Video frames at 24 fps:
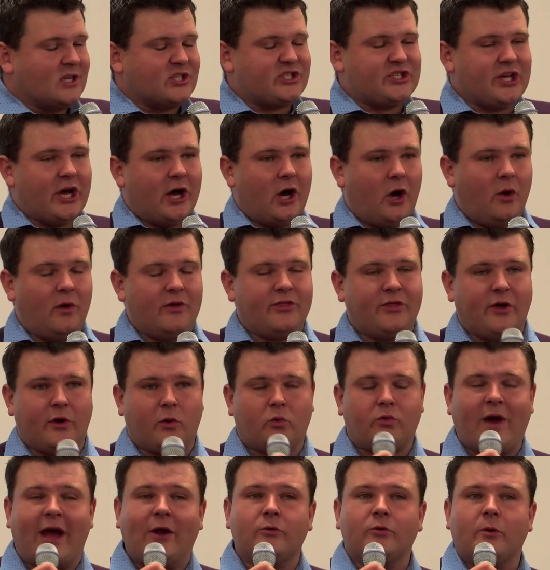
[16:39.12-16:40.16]
So the
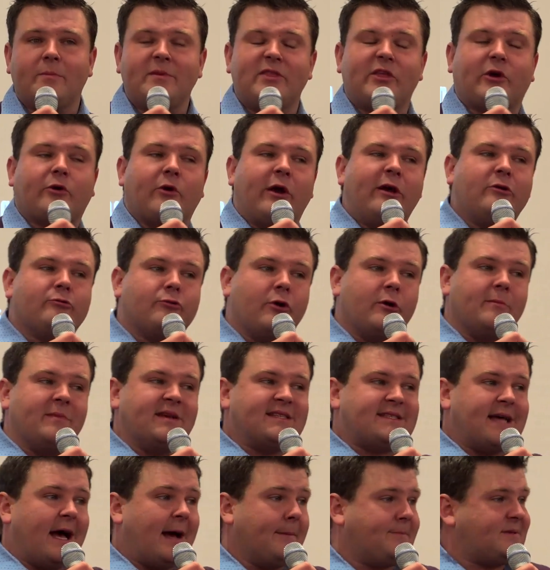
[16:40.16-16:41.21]
Red Room and the Green Room
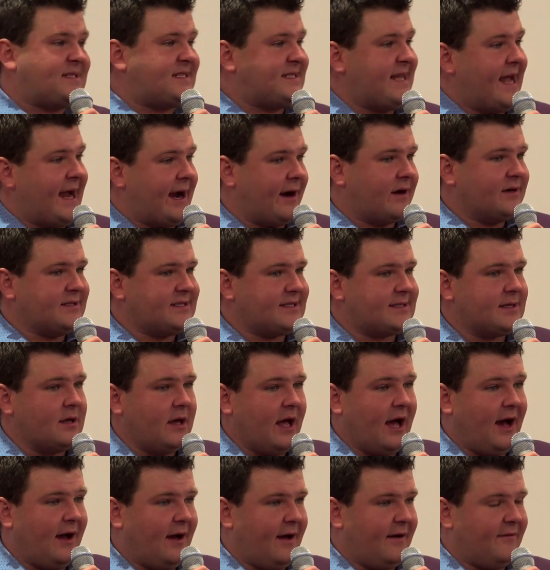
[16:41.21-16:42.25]
is upstairs
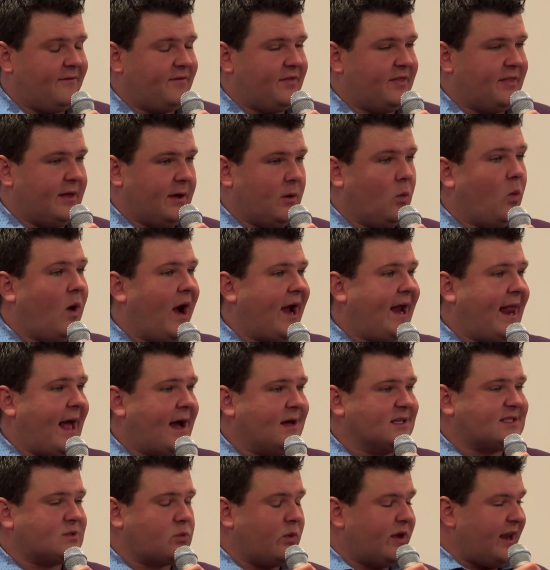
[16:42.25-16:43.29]
of the White
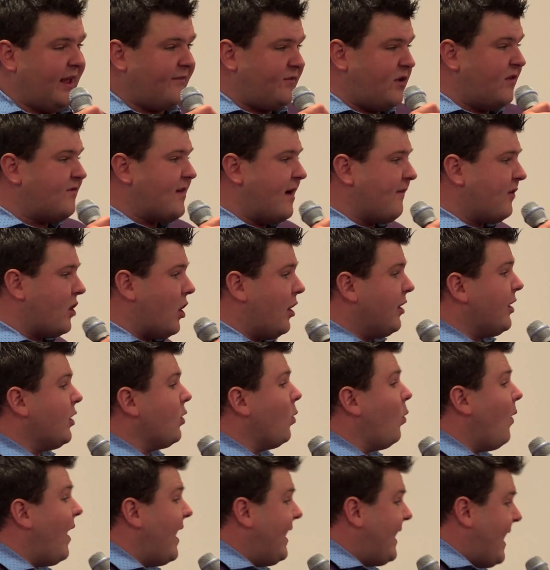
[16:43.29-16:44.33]
House. If you've ever gone on
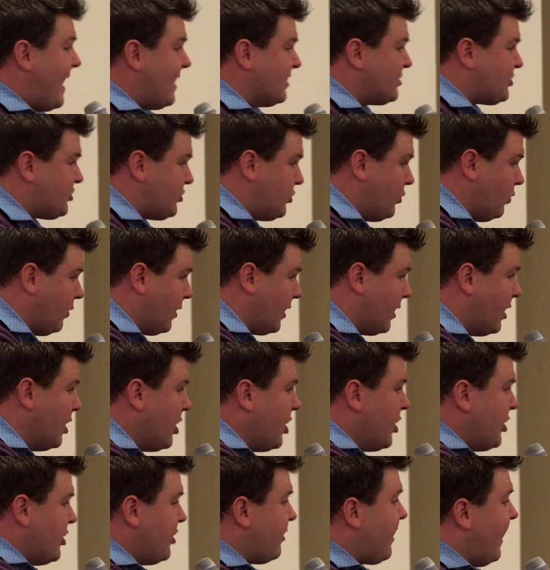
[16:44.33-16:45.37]
a White House tour,
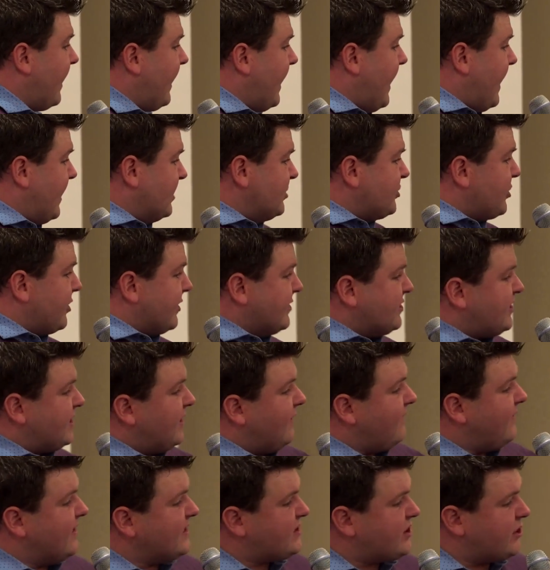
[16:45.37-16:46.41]
you kind of enter into
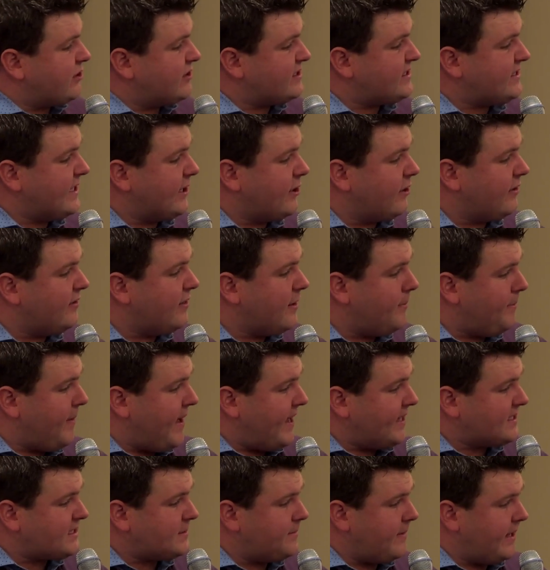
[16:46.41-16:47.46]
the visitor center in the
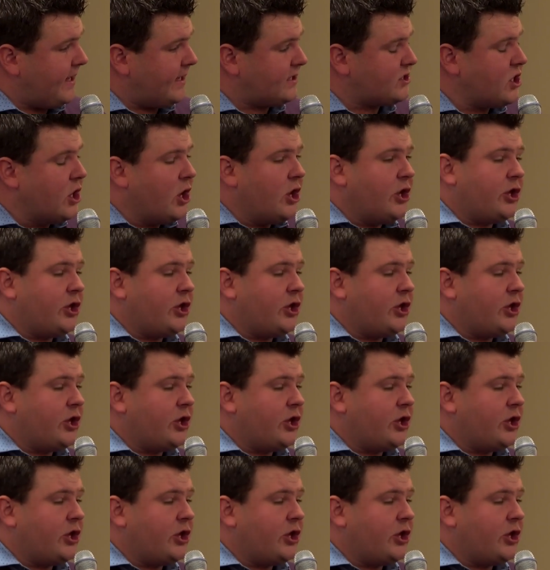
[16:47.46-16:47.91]
basement,